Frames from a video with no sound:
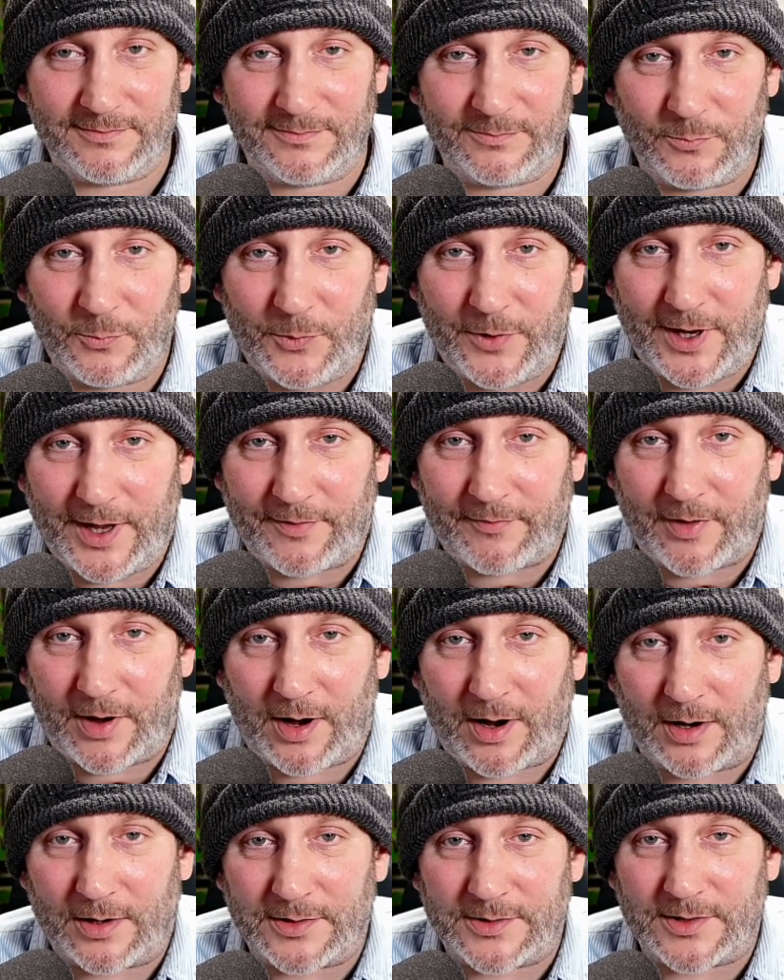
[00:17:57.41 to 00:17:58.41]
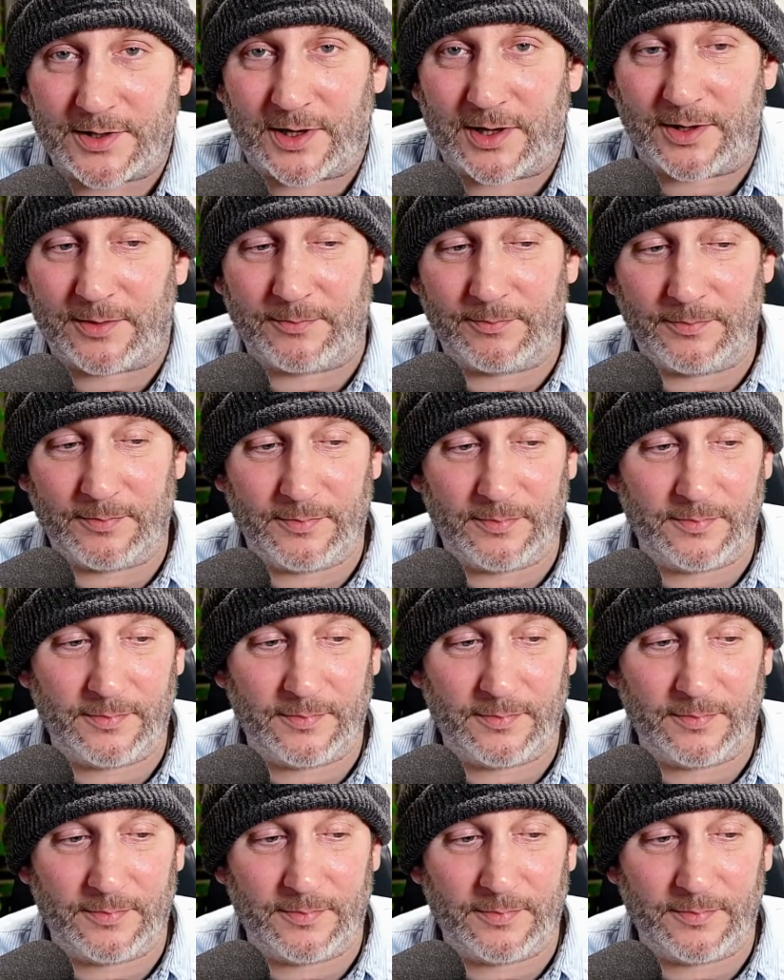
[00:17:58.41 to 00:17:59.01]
we have a hard time,